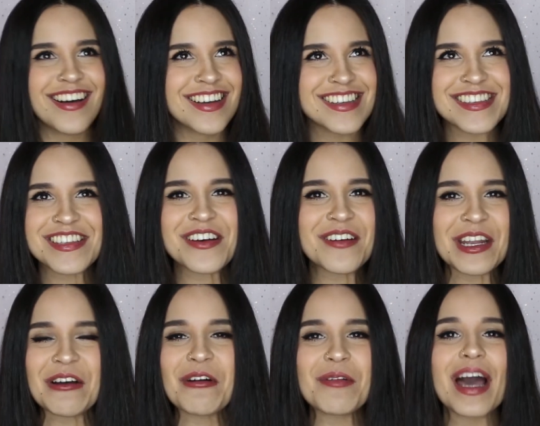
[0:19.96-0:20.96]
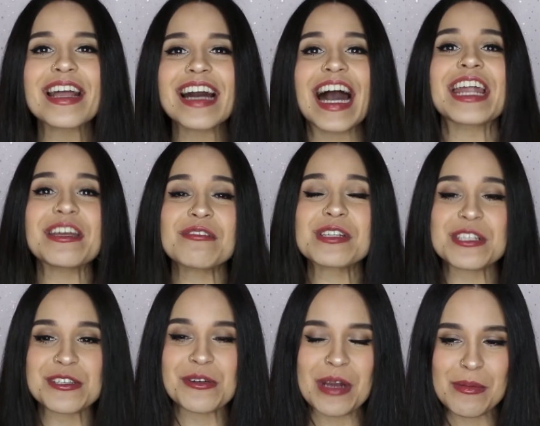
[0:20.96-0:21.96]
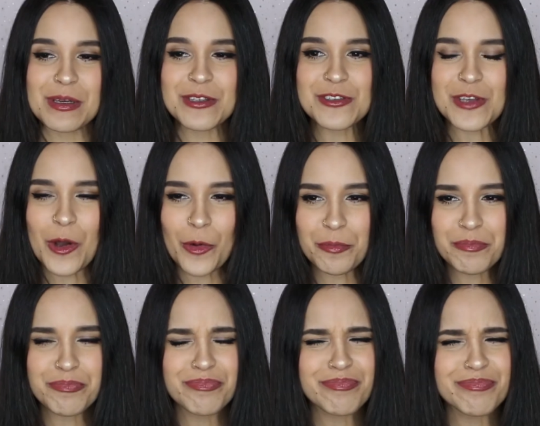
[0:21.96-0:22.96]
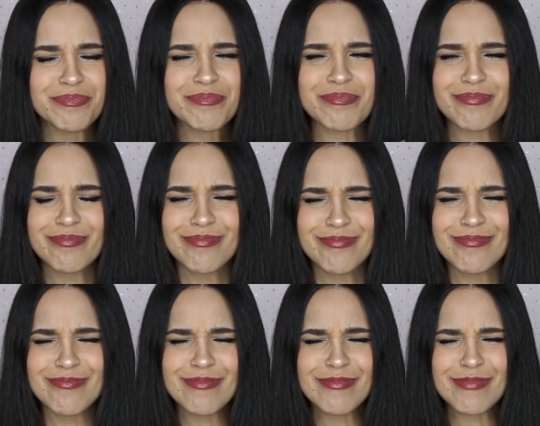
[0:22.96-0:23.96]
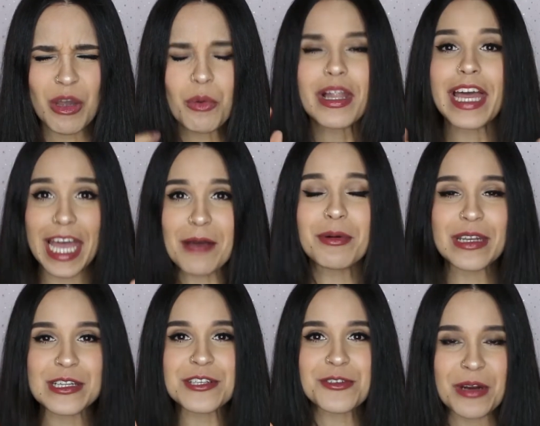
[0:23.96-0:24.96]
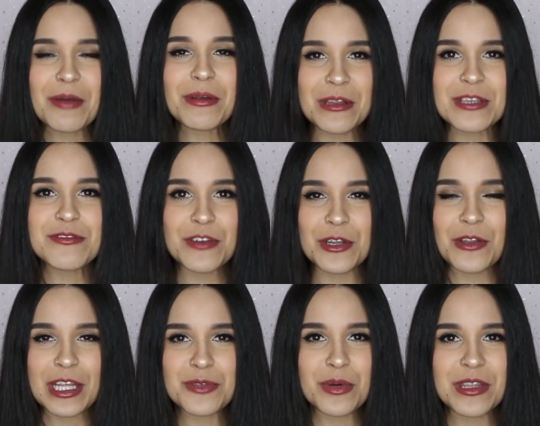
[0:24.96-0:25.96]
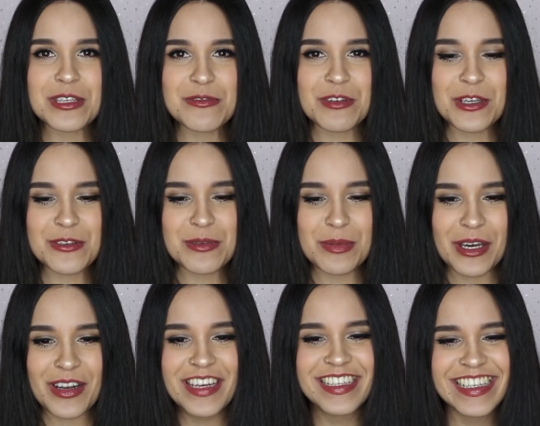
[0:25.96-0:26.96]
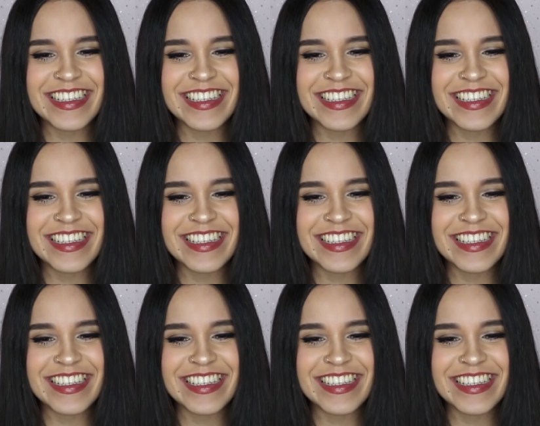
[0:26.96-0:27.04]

so at home. I can't even describe it. So, well, I am going to describe it in this video. That's what this video is about.